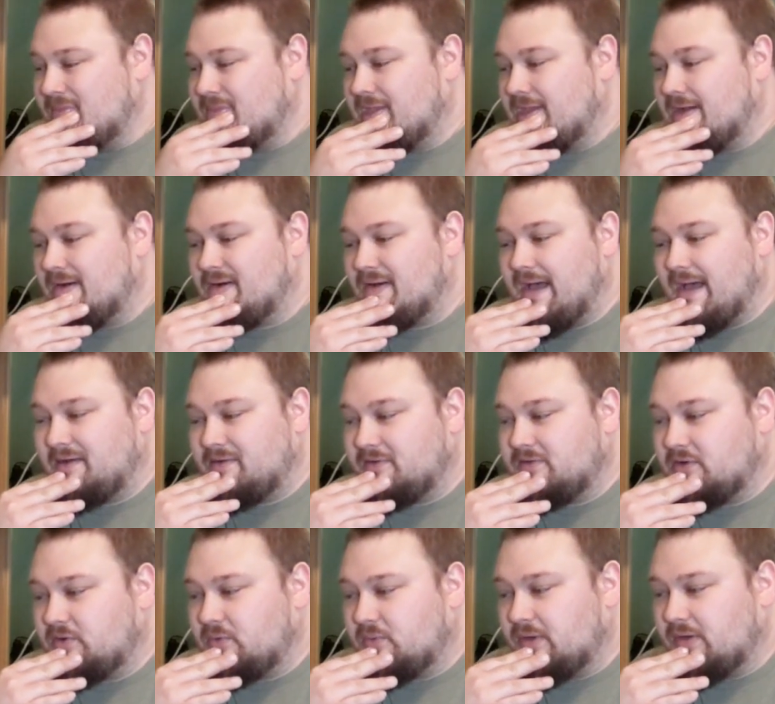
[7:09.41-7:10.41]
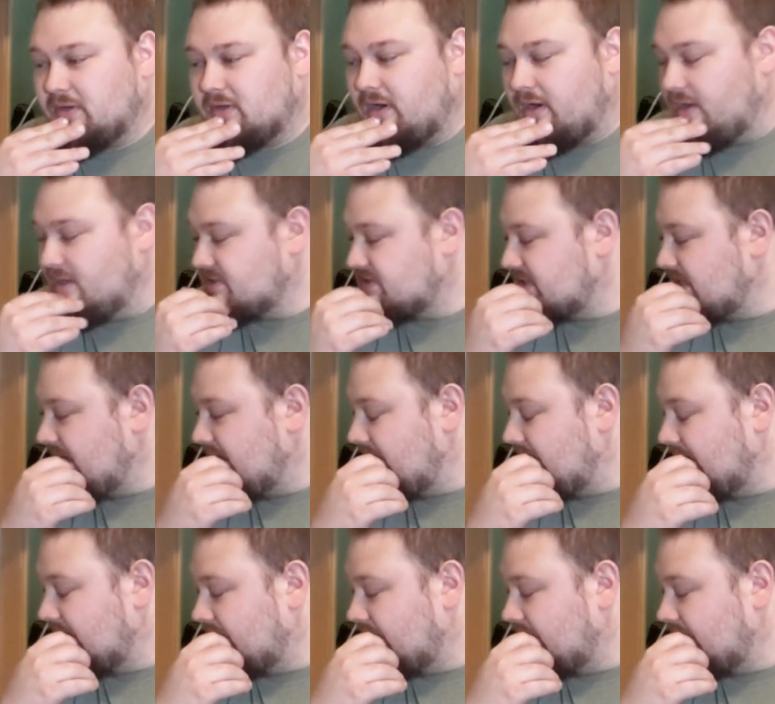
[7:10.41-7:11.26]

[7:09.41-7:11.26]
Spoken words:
Now, I don't know what caused that.